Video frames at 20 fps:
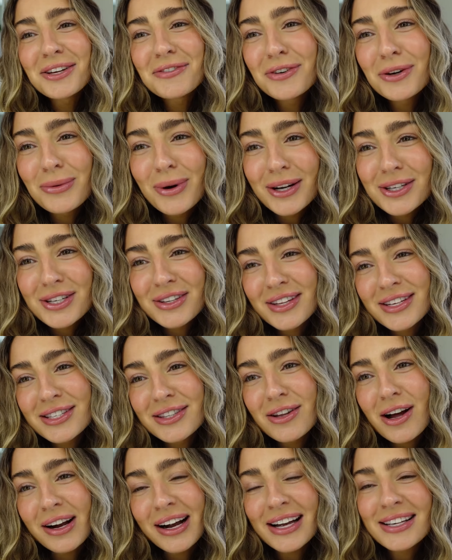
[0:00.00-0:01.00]
you for watching this
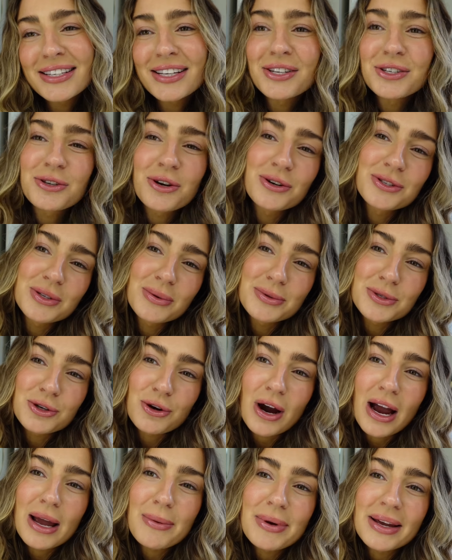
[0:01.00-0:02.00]
long ass intro.
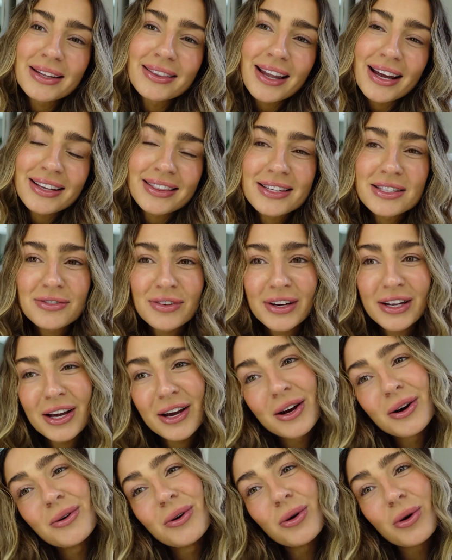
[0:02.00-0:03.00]
Subscribe and like this
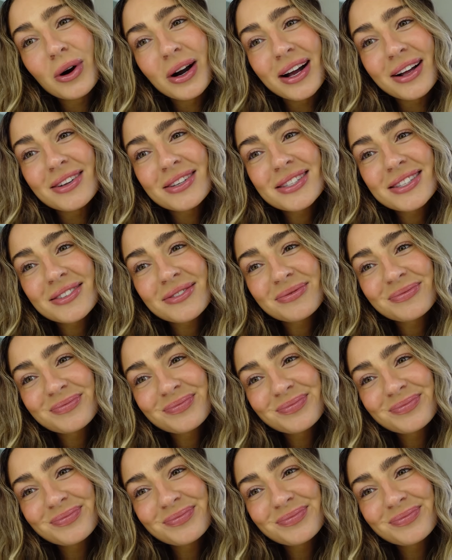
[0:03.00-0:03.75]
video or else.